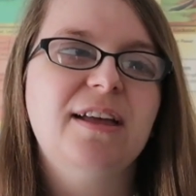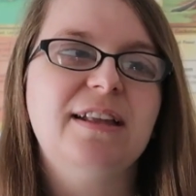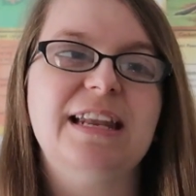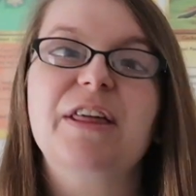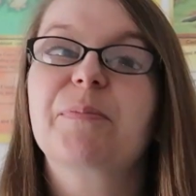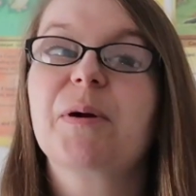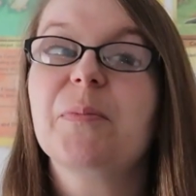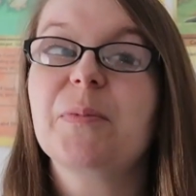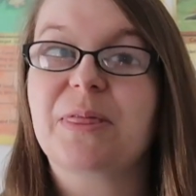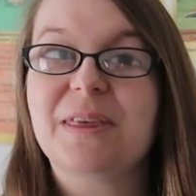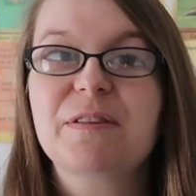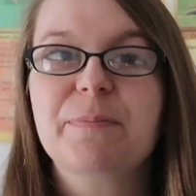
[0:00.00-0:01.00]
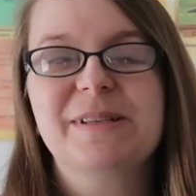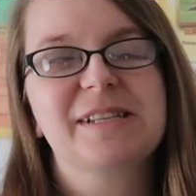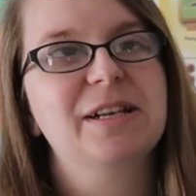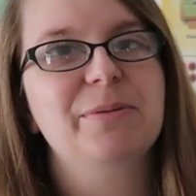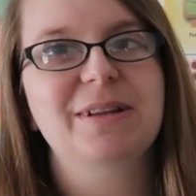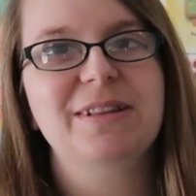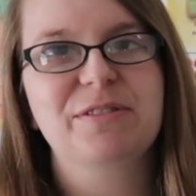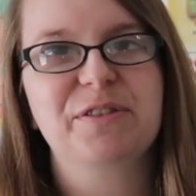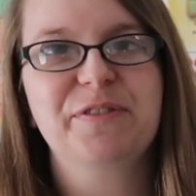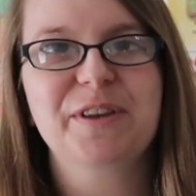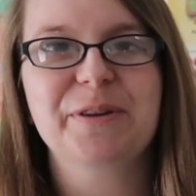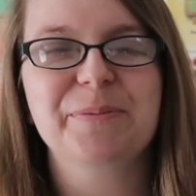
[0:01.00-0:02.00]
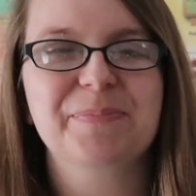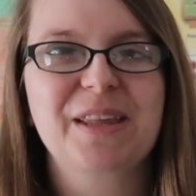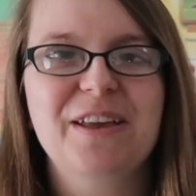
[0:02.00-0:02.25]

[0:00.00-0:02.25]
Now the problem with this particular one, there's a few.